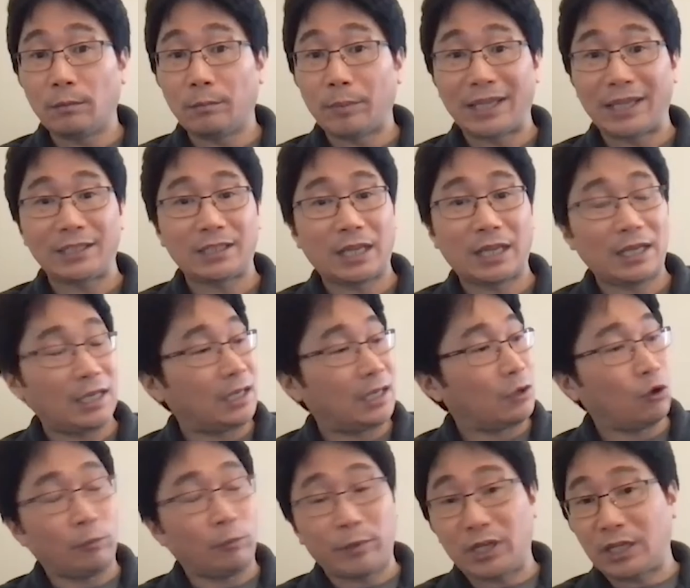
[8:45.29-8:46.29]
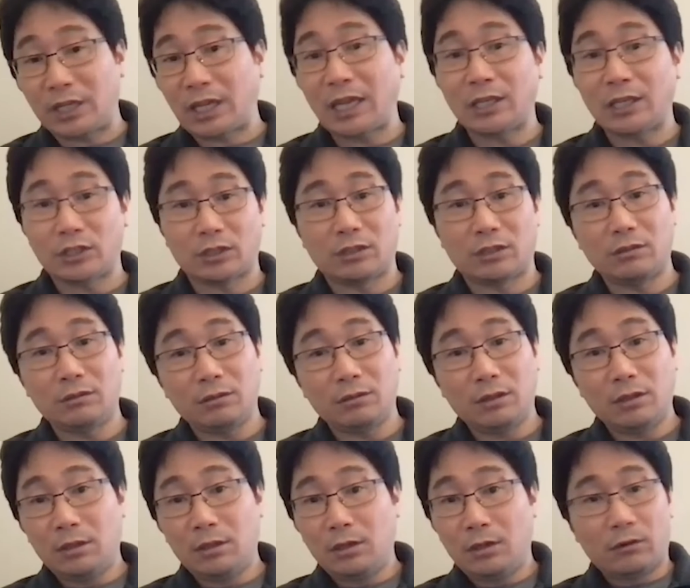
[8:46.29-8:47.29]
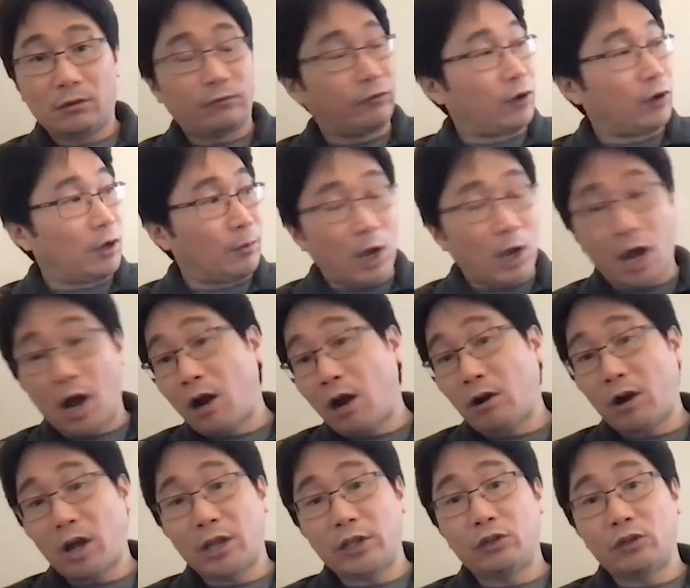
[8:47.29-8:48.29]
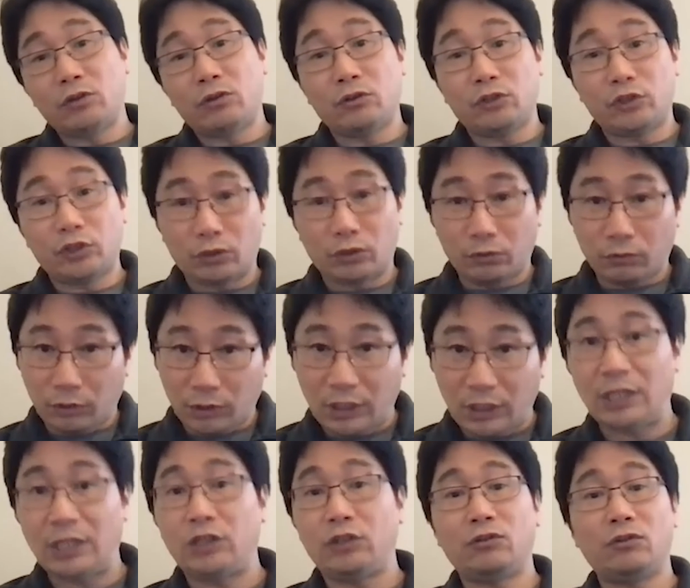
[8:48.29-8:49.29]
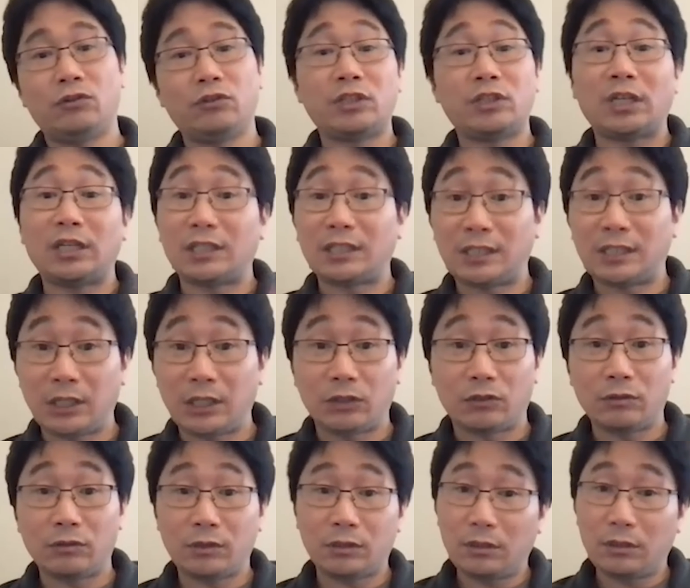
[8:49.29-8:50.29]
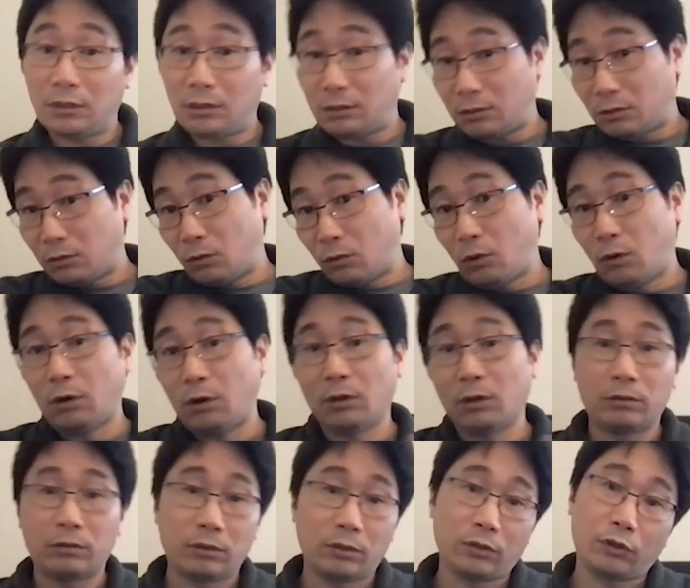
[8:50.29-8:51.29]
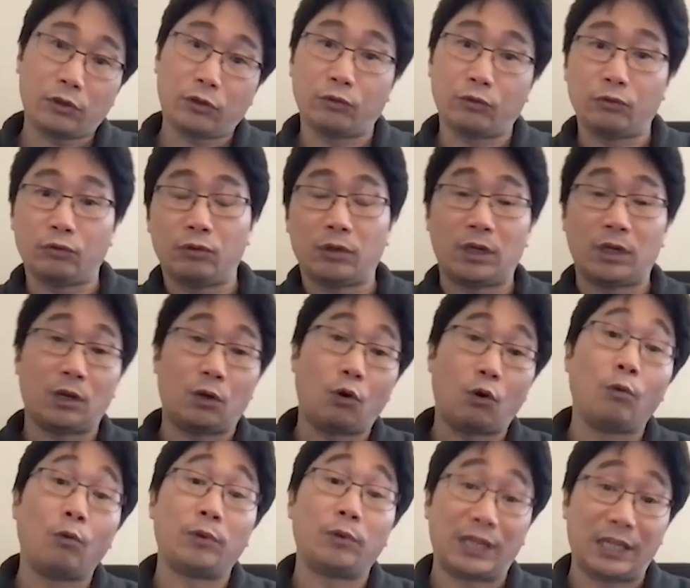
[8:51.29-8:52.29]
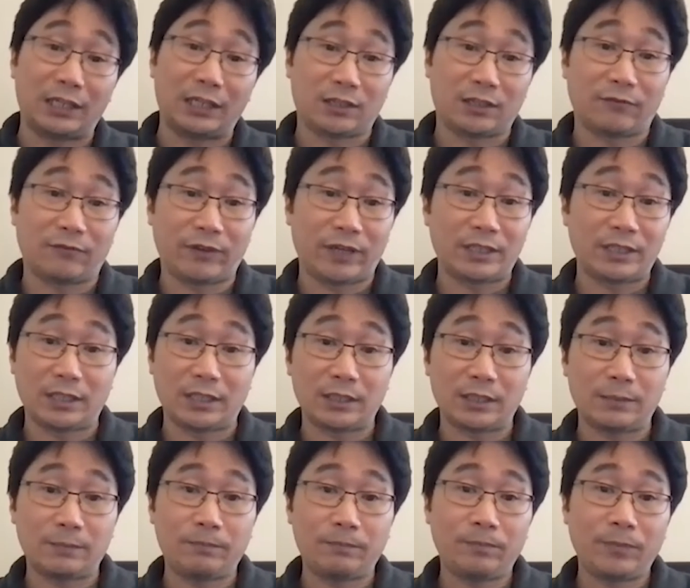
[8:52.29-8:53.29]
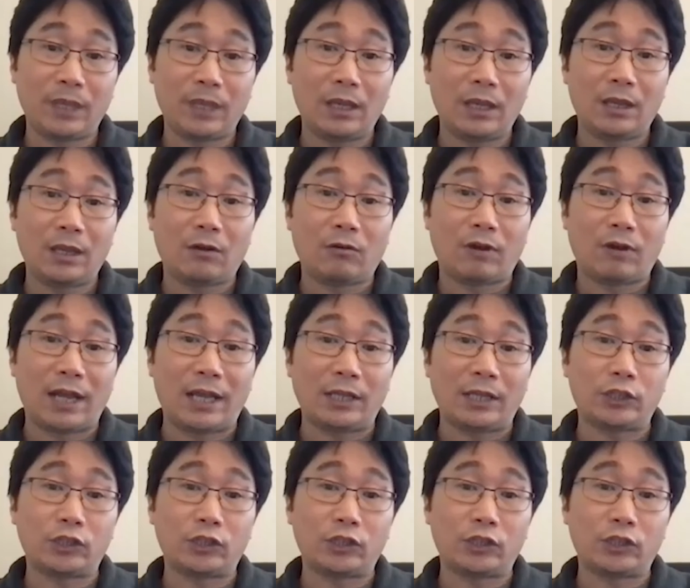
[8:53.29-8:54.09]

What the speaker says: Basically, communication from RIUs to DUs and CUs, all through open interfaces, right?